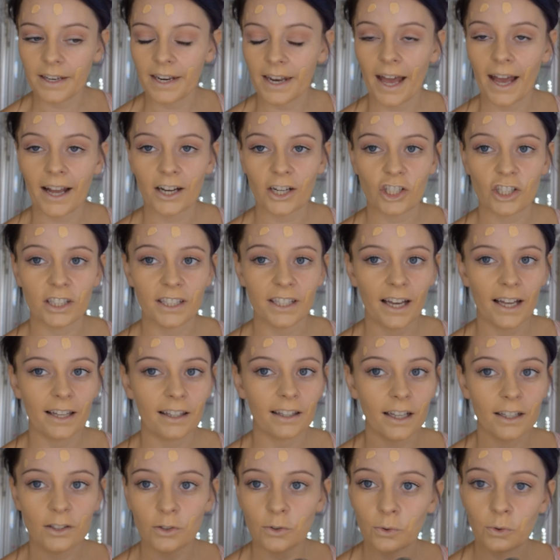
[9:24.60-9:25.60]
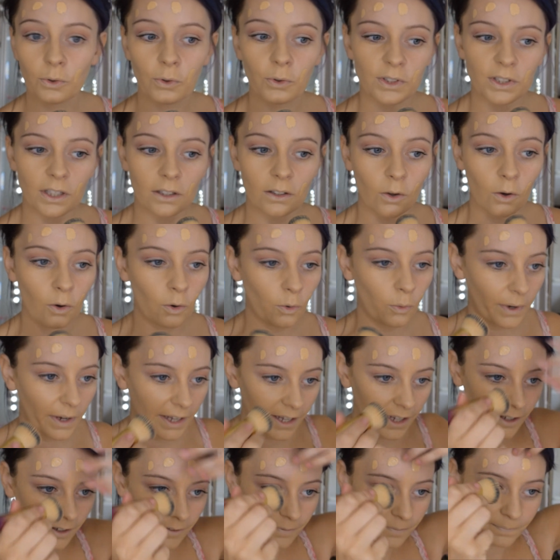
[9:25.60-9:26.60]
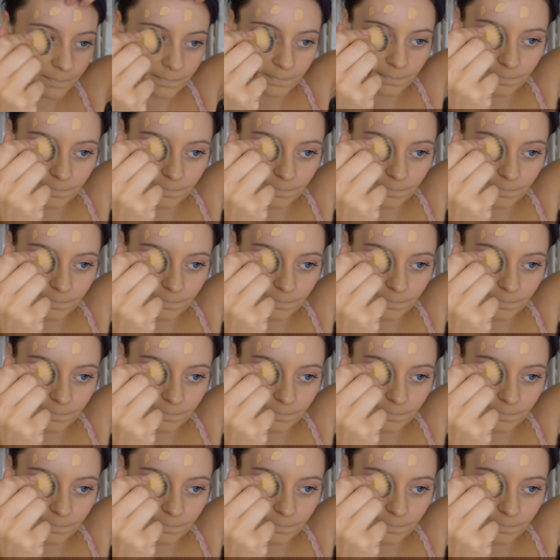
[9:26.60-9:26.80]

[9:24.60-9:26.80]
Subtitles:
Actually, a little goes a long way.